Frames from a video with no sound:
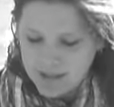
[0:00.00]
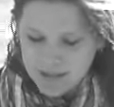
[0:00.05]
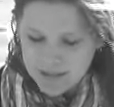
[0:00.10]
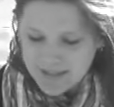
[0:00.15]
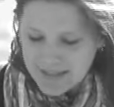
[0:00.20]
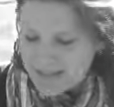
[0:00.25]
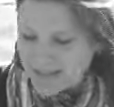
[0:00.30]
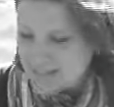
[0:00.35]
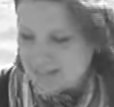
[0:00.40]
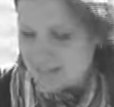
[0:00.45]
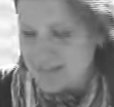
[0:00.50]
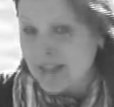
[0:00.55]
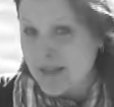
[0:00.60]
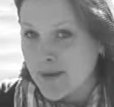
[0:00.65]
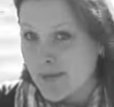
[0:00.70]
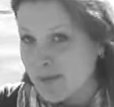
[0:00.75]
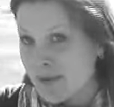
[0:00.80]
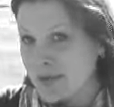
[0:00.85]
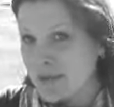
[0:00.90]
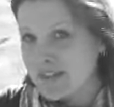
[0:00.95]
The last thing
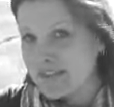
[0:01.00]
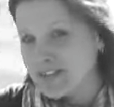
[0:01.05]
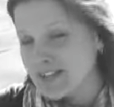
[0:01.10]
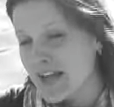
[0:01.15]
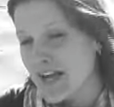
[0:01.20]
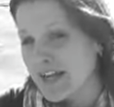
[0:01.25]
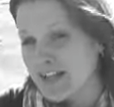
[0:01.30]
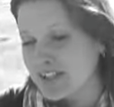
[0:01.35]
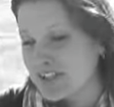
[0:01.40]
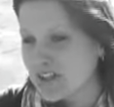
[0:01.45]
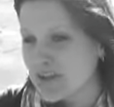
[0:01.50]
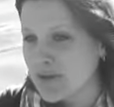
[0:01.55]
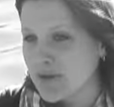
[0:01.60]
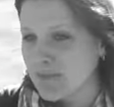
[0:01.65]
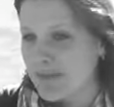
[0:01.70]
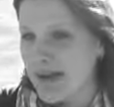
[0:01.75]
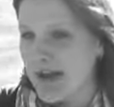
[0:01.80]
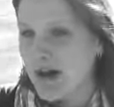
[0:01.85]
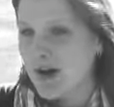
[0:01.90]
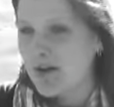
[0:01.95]
I'm going to talk to you
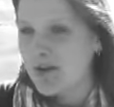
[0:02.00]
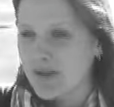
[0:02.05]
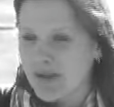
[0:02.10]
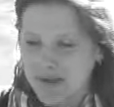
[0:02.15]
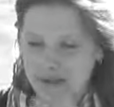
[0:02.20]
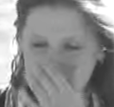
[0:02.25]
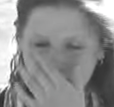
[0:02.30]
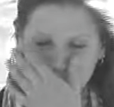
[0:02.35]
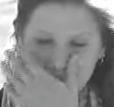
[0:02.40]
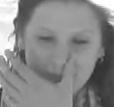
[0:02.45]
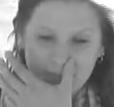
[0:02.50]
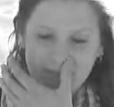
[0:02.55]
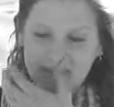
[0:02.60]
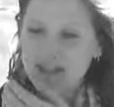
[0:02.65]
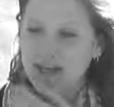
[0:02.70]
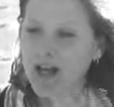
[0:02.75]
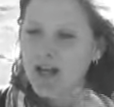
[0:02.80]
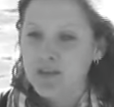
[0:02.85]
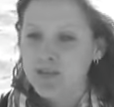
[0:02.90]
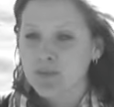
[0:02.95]
about,
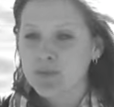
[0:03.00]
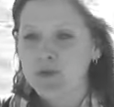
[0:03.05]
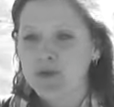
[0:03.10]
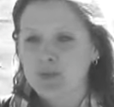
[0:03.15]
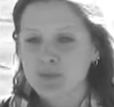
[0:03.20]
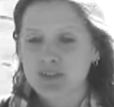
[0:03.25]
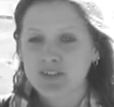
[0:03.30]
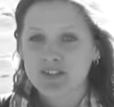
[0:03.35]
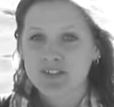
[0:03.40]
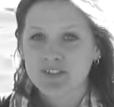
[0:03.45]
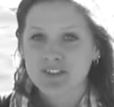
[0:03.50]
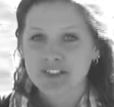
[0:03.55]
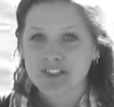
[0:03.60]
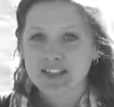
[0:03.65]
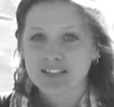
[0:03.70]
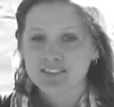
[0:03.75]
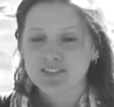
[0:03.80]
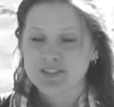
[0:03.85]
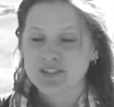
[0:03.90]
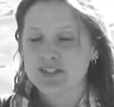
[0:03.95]
because we're going to be living
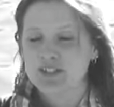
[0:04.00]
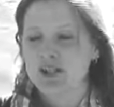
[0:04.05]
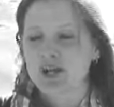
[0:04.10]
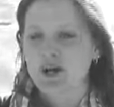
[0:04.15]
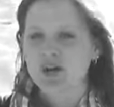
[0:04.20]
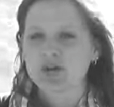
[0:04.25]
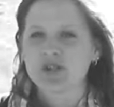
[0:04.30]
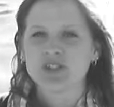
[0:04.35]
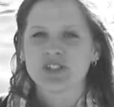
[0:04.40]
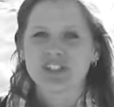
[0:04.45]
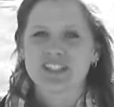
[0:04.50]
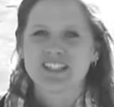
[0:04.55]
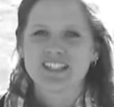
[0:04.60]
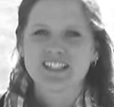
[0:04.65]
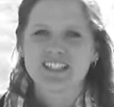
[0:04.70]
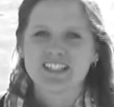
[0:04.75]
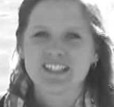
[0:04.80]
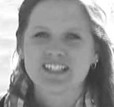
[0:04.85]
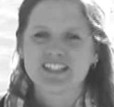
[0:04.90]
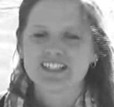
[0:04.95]
next to the
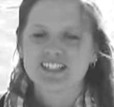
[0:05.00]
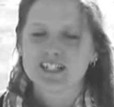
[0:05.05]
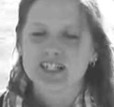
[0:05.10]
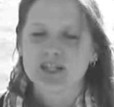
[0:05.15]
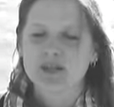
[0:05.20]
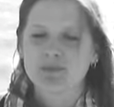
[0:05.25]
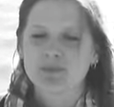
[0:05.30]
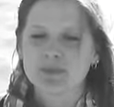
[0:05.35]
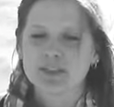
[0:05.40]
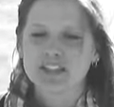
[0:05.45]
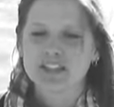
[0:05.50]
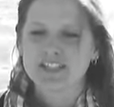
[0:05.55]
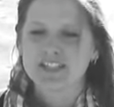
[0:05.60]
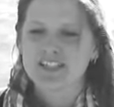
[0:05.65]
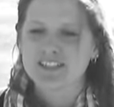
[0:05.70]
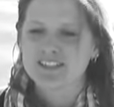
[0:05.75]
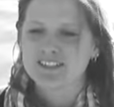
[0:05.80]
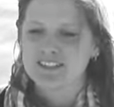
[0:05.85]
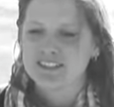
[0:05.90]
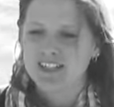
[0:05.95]
ocean, is going to
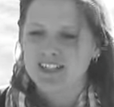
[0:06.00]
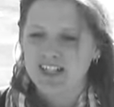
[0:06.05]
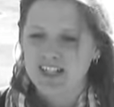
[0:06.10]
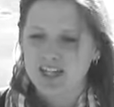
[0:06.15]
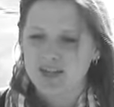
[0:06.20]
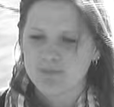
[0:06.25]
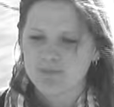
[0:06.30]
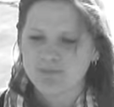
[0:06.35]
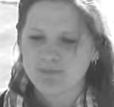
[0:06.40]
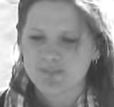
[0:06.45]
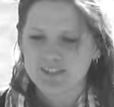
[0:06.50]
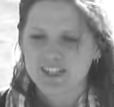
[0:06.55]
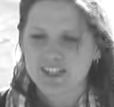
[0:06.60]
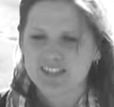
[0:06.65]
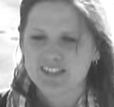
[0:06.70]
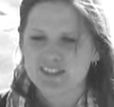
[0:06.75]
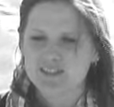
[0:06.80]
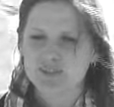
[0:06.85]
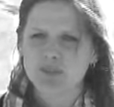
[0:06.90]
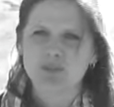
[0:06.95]
be
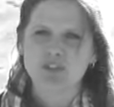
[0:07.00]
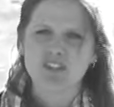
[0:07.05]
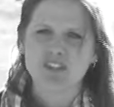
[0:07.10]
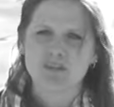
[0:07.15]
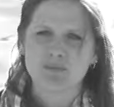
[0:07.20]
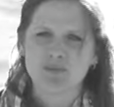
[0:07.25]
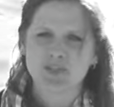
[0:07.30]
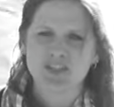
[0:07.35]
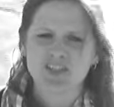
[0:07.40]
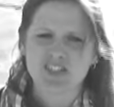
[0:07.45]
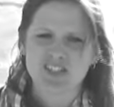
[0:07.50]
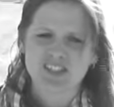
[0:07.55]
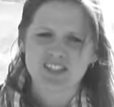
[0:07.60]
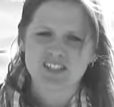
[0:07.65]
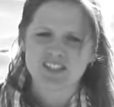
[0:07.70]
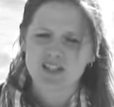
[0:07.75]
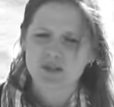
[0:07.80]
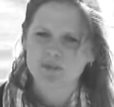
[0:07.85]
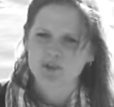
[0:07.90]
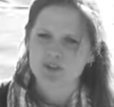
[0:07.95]
lots of going to the beach in
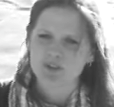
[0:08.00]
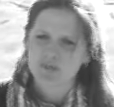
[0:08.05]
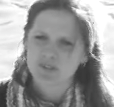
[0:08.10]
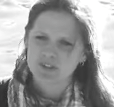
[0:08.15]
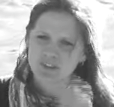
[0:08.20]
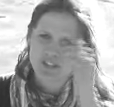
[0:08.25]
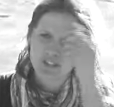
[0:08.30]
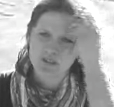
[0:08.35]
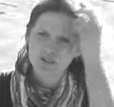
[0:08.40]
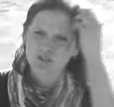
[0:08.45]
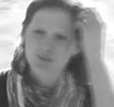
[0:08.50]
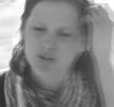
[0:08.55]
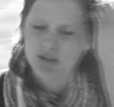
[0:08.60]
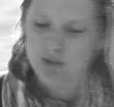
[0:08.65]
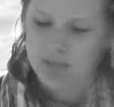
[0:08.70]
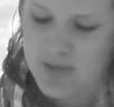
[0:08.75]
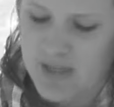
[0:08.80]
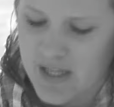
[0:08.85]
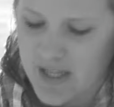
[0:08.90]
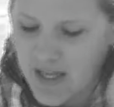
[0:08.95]
the summer with the youth
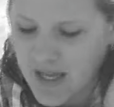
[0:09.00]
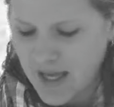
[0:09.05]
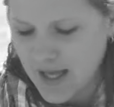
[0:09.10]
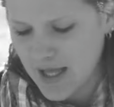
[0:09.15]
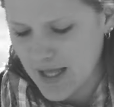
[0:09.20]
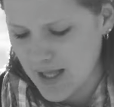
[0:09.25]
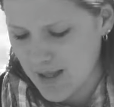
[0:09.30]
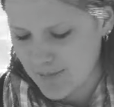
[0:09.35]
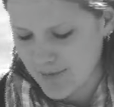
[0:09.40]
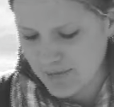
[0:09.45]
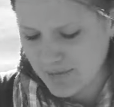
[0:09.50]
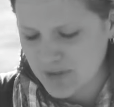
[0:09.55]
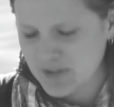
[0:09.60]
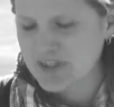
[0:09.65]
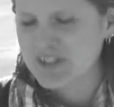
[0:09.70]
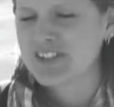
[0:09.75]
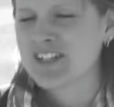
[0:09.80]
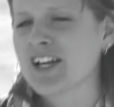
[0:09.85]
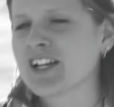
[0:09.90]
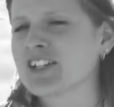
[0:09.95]
group. I'm
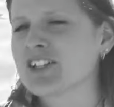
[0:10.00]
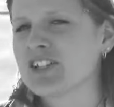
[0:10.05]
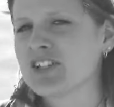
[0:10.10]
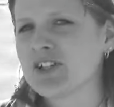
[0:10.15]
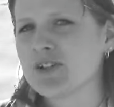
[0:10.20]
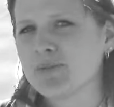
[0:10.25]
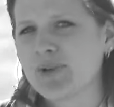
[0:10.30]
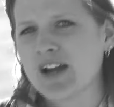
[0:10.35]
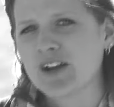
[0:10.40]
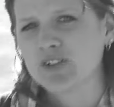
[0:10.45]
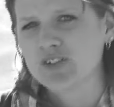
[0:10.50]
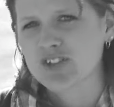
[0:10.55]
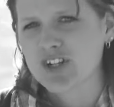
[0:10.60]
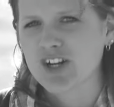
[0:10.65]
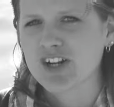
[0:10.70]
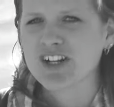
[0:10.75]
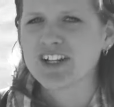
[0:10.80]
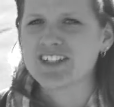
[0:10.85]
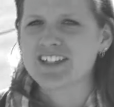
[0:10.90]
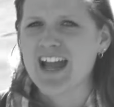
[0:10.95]
going to talk to you about
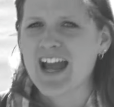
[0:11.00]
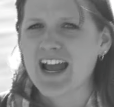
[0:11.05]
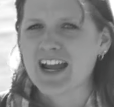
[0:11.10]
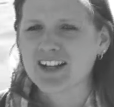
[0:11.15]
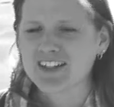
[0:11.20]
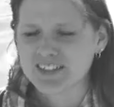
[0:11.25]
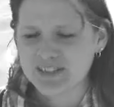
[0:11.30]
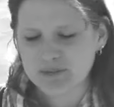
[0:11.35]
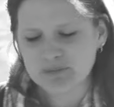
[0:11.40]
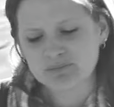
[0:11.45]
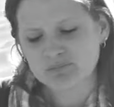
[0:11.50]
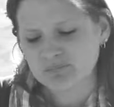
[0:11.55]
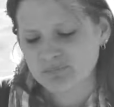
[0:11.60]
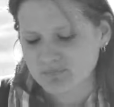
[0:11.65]
shark attacks.